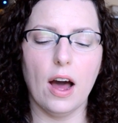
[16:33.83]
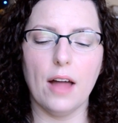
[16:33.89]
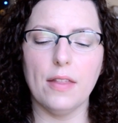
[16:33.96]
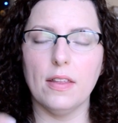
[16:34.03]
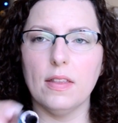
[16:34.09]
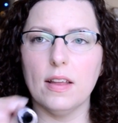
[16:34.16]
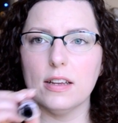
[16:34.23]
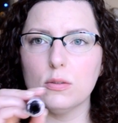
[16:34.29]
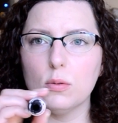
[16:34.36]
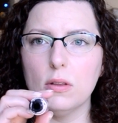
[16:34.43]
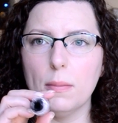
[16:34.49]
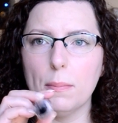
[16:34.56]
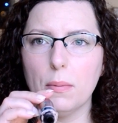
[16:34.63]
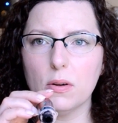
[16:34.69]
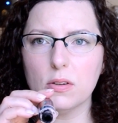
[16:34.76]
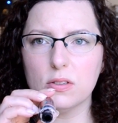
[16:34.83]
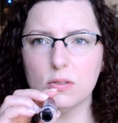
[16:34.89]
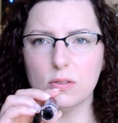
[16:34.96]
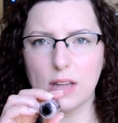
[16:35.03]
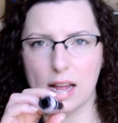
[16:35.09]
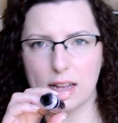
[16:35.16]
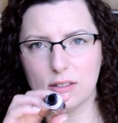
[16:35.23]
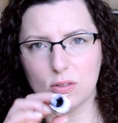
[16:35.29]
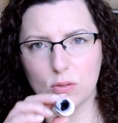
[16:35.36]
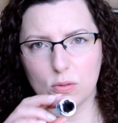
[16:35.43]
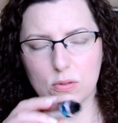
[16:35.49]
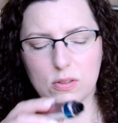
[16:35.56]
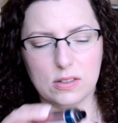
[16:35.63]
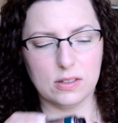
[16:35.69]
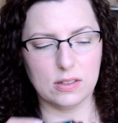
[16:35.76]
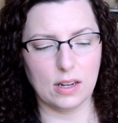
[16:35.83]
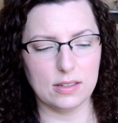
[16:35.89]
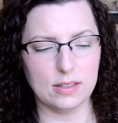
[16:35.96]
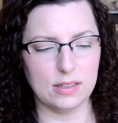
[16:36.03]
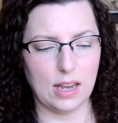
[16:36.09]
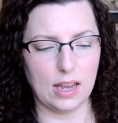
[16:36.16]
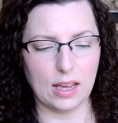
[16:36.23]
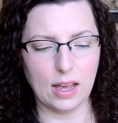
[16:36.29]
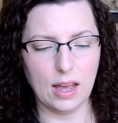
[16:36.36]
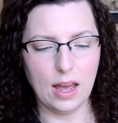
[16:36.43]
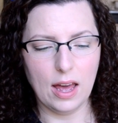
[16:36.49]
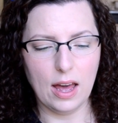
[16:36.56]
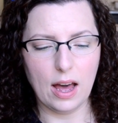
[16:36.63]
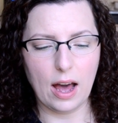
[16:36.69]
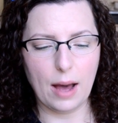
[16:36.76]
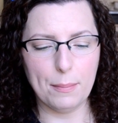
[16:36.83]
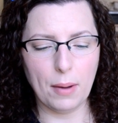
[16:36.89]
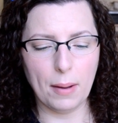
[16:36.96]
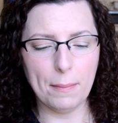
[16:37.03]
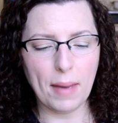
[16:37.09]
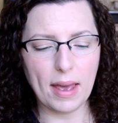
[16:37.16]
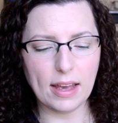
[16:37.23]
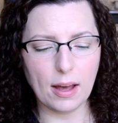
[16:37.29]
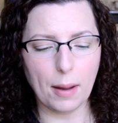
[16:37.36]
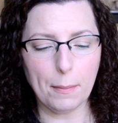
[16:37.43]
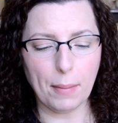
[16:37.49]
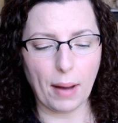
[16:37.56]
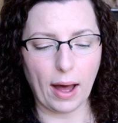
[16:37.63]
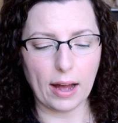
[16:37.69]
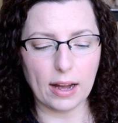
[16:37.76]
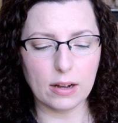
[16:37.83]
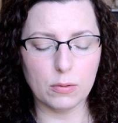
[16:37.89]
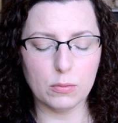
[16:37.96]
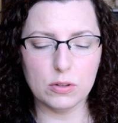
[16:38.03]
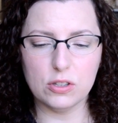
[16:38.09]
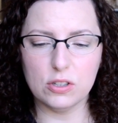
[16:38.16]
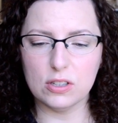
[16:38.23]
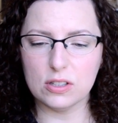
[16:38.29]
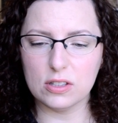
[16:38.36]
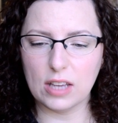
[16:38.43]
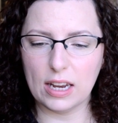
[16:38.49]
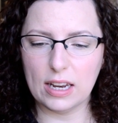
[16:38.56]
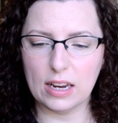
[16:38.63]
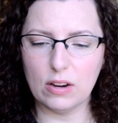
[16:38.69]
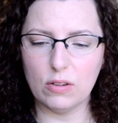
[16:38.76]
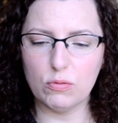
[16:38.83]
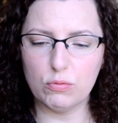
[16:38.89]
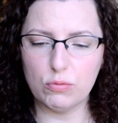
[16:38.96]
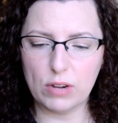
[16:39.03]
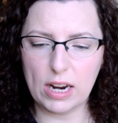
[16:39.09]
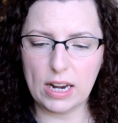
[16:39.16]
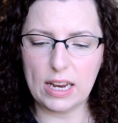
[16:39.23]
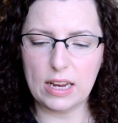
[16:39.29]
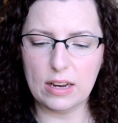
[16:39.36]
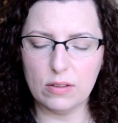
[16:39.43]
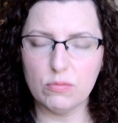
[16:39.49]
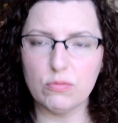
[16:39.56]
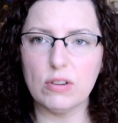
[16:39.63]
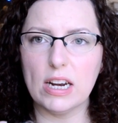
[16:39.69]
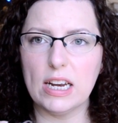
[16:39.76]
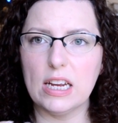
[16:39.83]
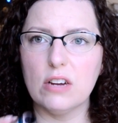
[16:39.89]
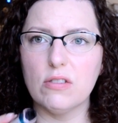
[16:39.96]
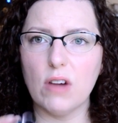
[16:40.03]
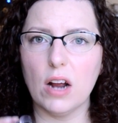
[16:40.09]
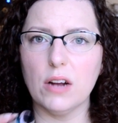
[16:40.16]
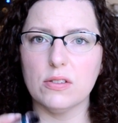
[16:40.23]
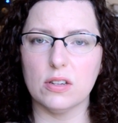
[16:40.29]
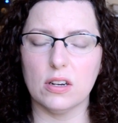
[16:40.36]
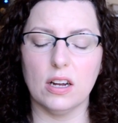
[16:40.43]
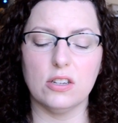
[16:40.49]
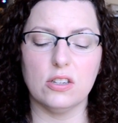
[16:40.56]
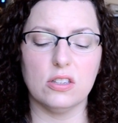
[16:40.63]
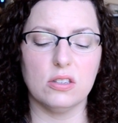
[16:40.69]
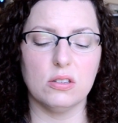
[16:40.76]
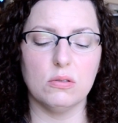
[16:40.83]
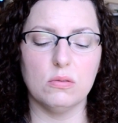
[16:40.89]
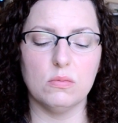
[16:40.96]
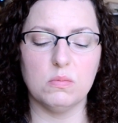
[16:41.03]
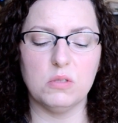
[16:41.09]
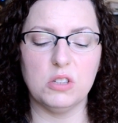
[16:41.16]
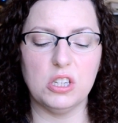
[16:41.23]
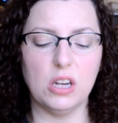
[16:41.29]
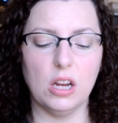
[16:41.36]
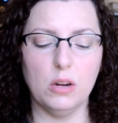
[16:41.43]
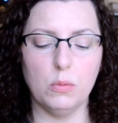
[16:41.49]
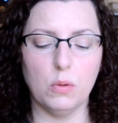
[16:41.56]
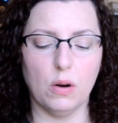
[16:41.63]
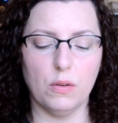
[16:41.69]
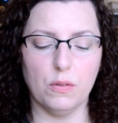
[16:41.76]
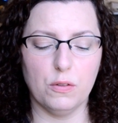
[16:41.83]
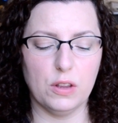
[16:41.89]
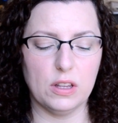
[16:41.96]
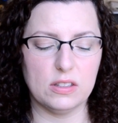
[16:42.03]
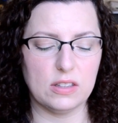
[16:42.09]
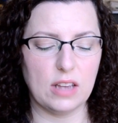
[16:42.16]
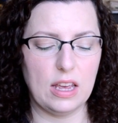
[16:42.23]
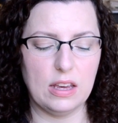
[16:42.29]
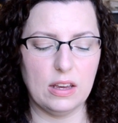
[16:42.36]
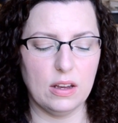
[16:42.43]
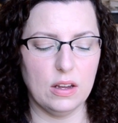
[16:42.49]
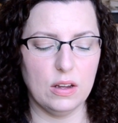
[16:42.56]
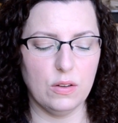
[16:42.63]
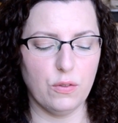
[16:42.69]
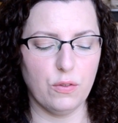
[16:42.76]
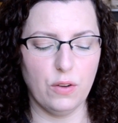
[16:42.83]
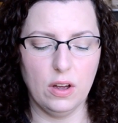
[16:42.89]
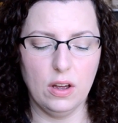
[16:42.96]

and then that's when the bottle gets all disgusting. And my makeup bag was just getting really, really gross, and I just thought, do you know what, for the sake of,